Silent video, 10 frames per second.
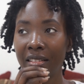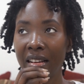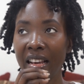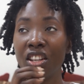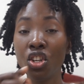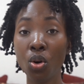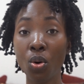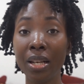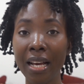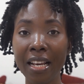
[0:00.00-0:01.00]
in your
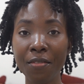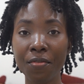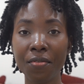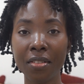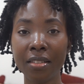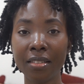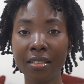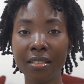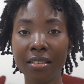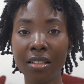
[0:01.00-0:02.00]
life?
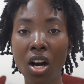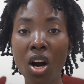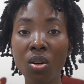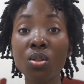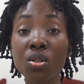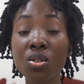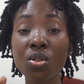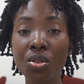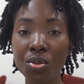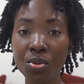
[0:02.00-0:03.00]
How close do
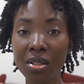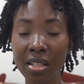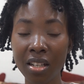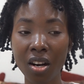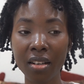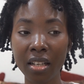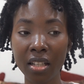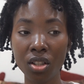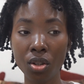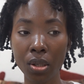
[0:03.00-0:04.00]
you see God
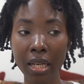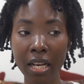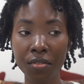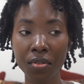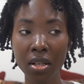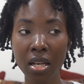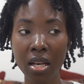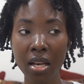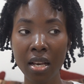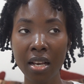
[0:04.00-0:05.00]
in your life?
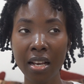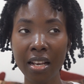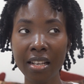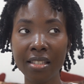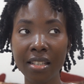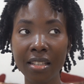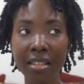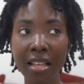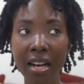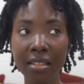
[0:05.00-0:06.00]
Is it
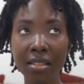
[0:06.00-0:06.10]
that,